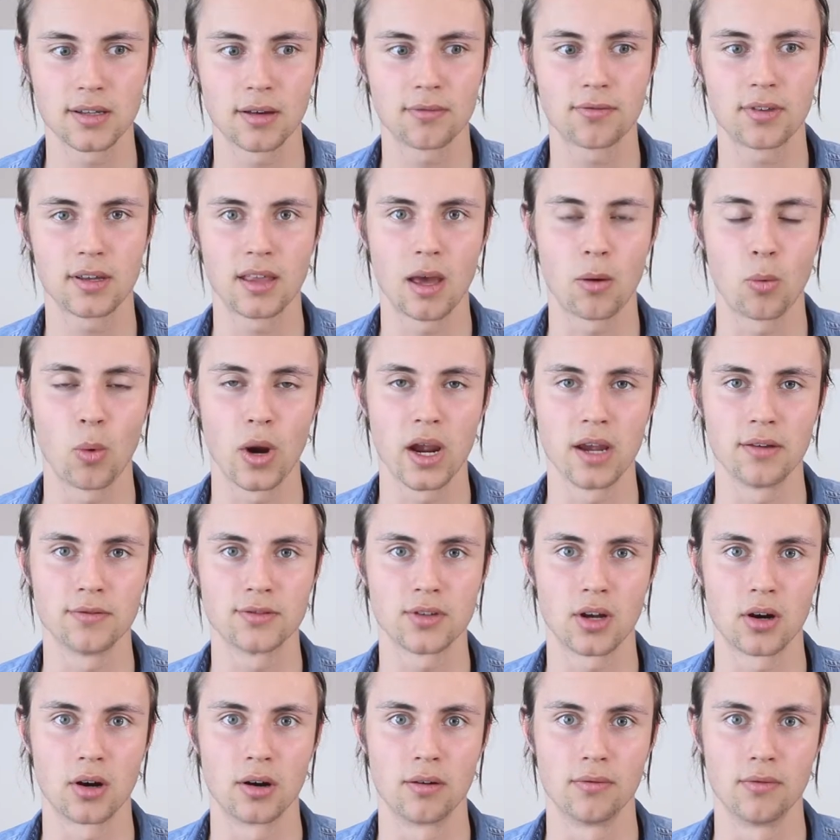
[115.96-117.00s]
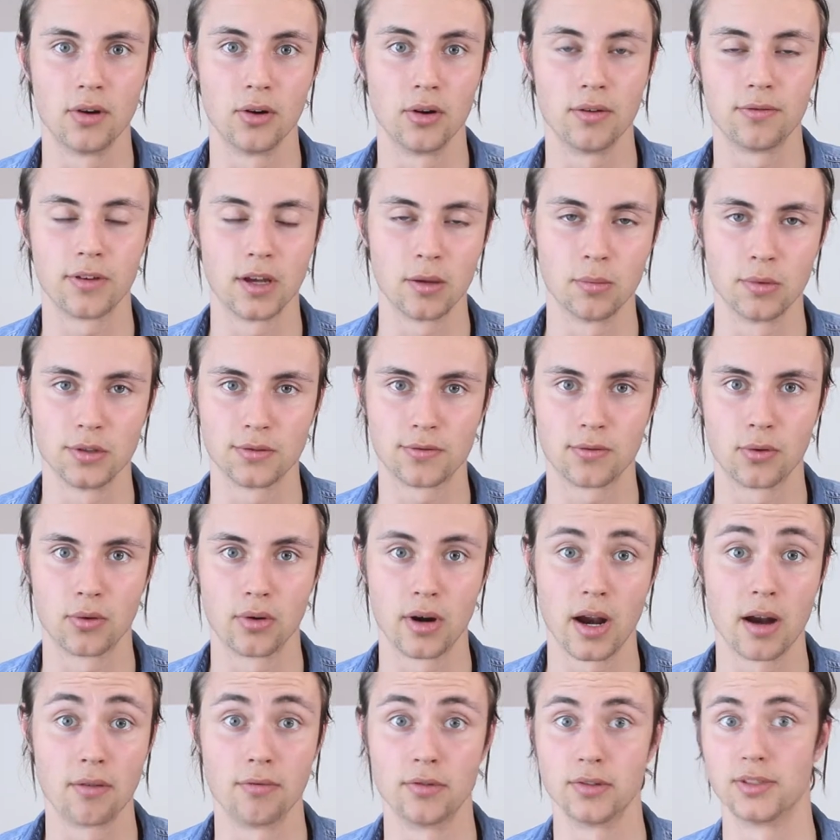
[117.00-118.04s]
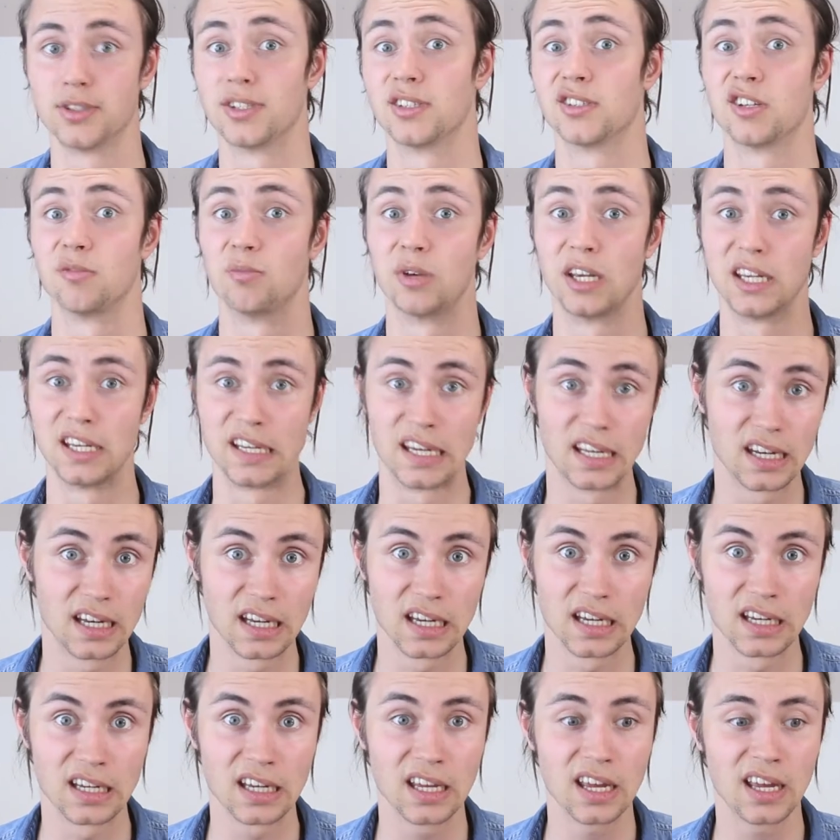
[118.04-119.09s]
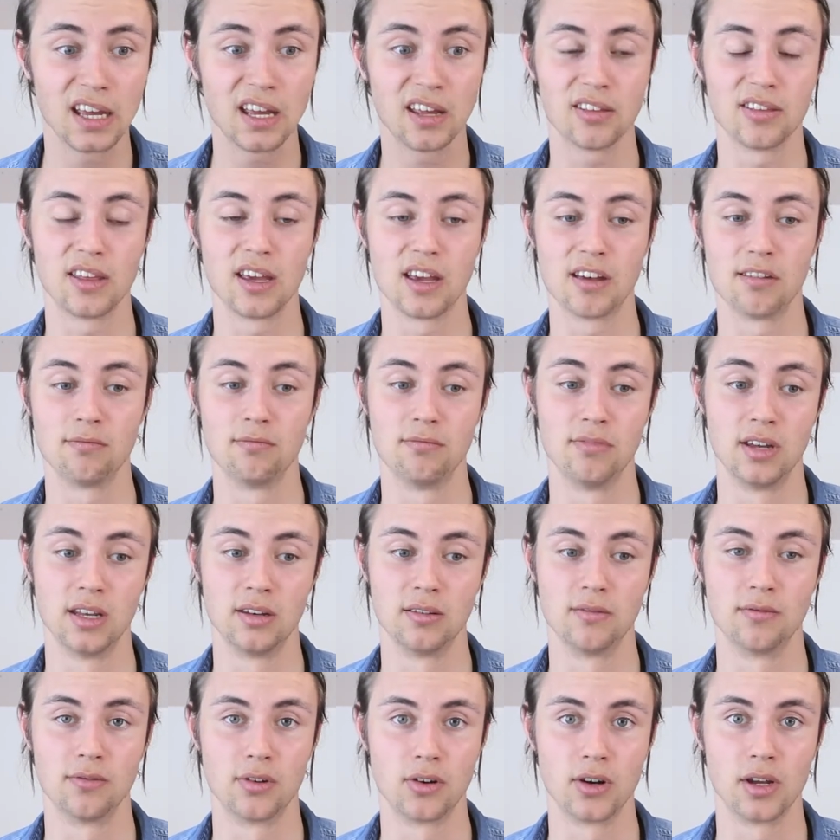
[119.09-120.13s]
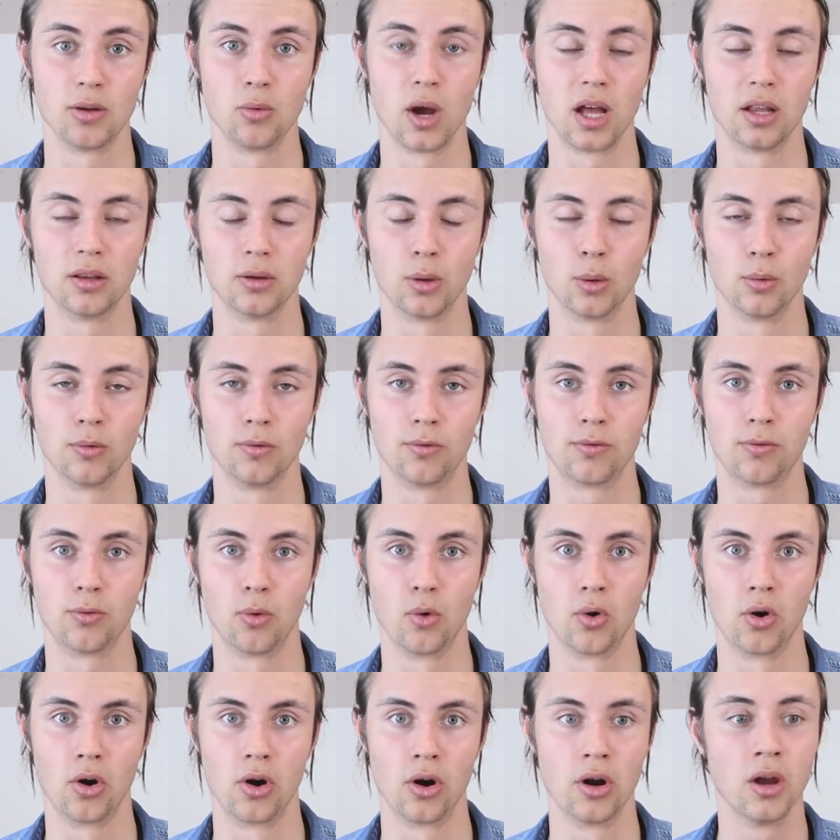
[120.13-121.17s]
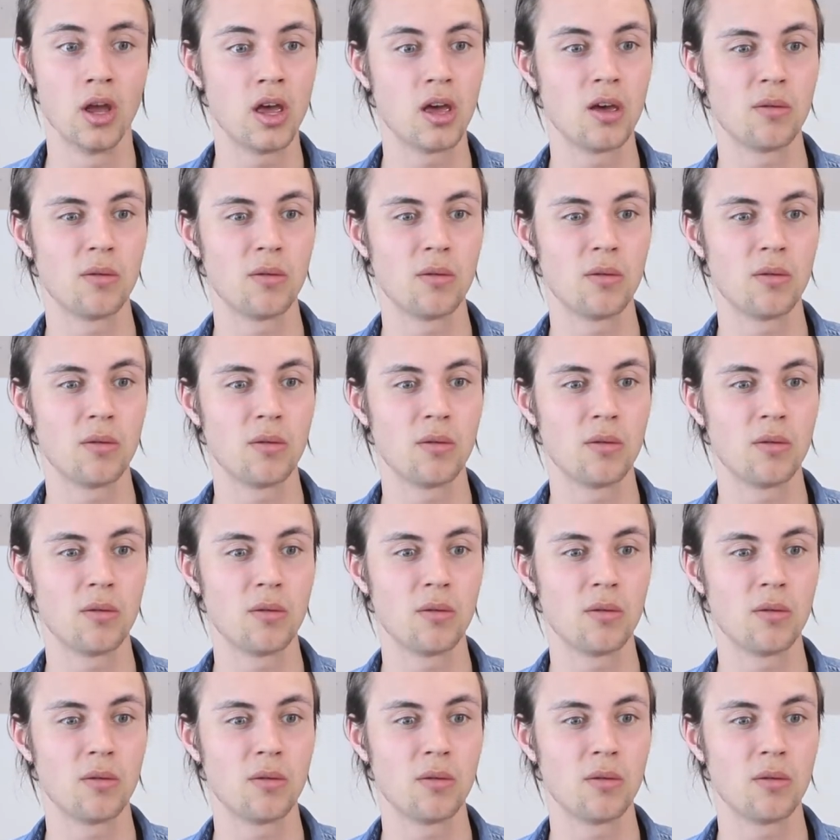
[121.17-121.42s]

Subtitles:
something that Wavves are very famous for ever since the beginning. They have been very well known for